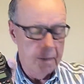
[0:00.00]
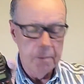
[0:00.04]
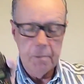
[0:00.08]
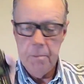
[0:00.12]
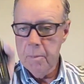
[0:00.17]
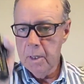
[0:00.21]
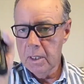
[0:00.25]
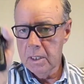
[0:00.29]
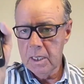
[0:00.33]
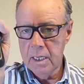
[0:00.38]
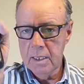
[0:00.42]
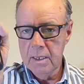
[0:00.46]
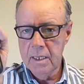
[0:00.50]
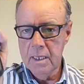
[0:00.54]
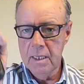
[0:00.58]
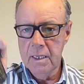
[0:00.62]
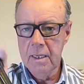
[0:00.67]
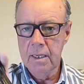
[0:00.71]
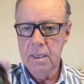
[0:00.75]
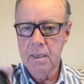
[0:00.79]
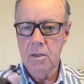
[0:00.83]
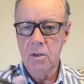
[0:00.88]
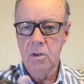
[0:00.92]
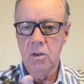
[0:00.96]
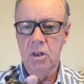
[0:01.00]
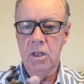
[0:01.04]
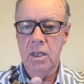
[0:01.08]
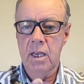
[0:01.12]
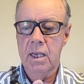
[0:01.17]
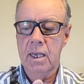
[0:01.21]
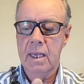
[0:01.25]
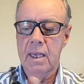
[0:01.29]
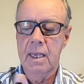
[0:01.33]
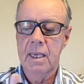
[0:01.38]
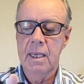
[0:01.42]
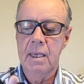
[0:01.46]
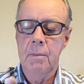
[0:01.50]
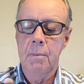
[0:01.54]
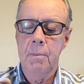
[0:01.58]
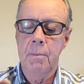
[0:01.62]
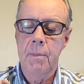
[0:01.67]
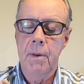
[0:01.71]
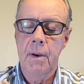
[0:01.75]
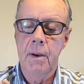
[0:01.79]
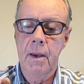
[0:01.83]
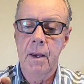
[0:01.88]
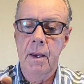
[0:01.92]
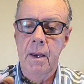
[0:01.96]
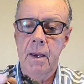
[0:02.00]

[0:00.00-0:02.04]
But I did it on the keypad.